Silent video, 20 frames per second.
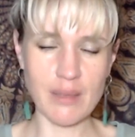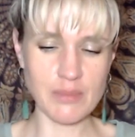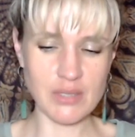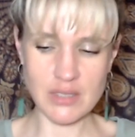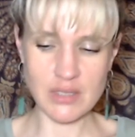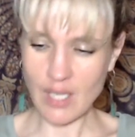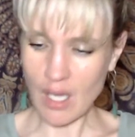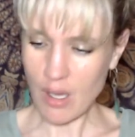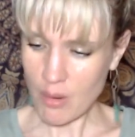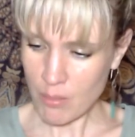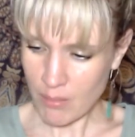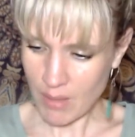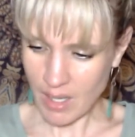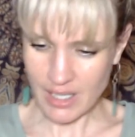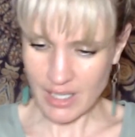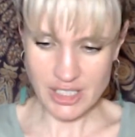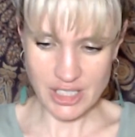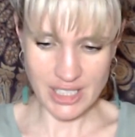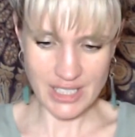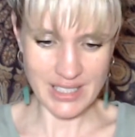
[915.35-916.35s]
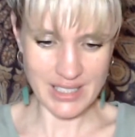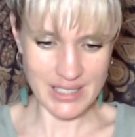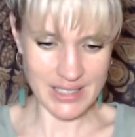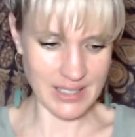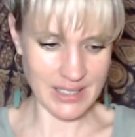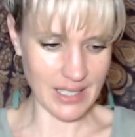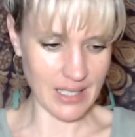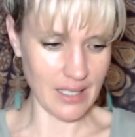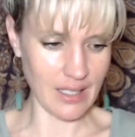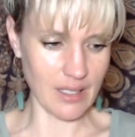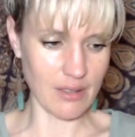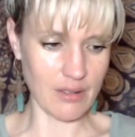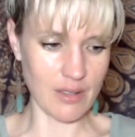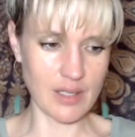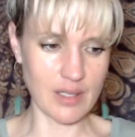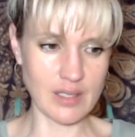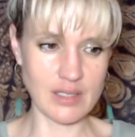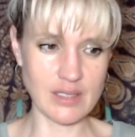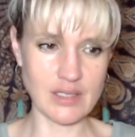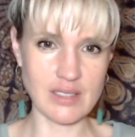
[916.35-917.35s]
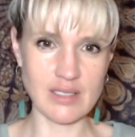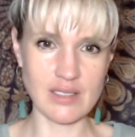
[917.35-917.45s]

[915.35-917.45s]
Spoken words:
so much easier and